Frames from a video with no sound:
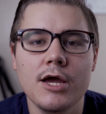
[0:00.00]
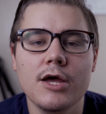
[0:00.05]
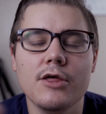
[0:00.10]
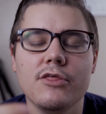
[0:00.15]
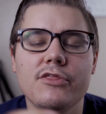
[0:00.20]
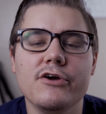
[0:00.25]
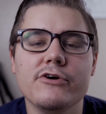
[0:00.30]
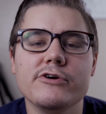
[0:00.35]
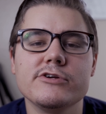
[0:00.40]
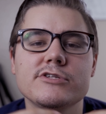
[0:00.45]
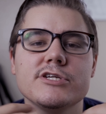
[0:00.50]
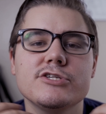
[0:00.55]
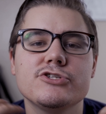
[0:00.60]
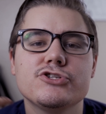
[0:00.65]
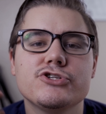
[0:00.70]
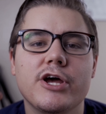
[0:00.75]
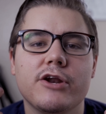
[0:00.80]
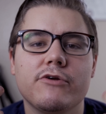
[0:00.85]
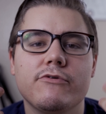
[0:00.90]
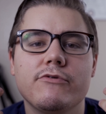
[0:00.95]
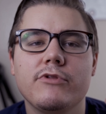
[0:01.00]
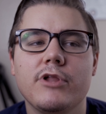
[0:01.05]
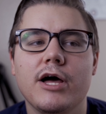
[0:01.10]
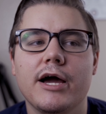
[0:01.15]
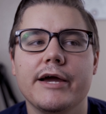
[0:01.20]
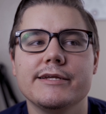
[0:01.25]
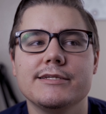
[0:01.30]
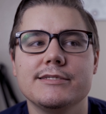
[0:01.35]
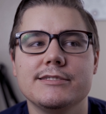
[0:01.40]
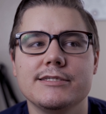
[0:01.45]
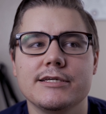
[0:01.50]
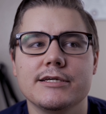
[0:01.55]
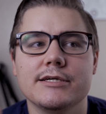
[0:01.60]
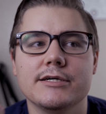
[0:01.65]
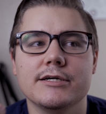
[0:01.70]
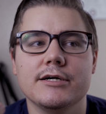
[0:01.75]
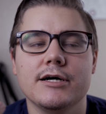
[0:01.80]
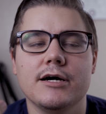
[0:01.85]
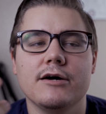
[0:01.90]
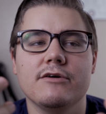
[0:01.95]
There is a general
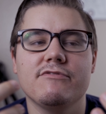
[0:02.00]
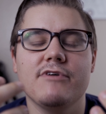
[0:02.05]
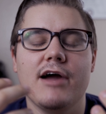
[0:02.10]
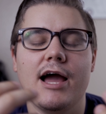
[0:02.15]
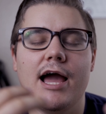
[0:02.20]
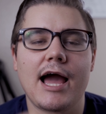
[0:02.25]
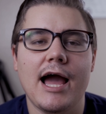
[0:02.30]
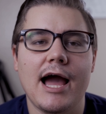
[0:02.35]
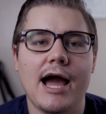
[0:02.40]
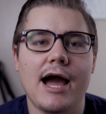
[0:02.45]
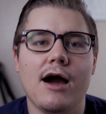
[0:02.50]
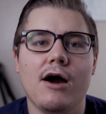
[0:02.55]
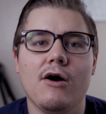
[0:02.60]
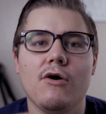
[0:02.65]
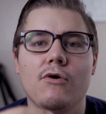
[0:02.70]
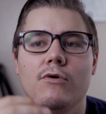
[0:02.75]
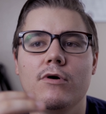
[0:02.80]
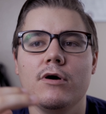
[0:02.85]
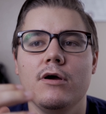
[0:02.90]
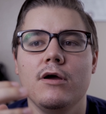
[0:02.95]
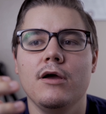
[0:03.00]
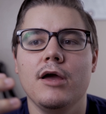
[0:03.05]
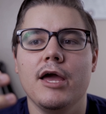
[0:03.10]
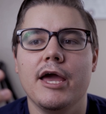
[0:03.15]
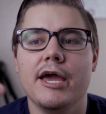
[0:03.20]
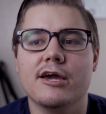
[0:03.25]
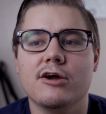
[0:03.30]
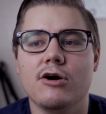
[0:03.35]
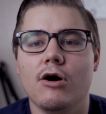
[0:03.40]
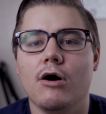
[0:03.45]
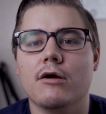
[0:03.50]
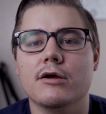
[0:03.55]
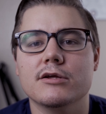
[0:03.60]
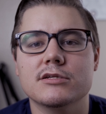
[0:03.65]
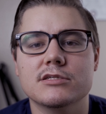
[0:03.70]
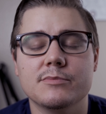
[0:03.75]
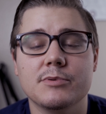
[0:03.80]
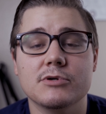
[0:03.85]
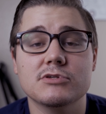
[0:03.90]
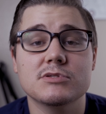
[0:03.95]
idea of how a car is
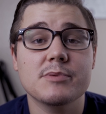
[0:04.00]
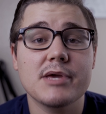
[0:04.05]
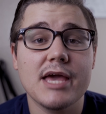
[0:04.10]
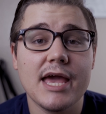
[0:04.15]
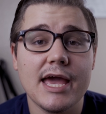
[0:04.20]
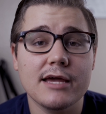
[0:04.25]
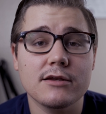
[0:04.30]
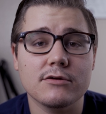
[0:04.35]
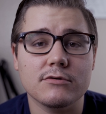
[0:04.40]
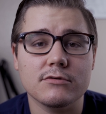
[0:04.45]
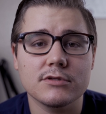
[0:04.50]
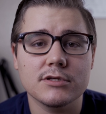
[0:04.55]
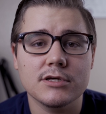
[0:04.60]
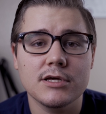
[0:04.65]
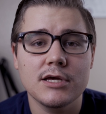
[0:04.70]
supposed to be handled.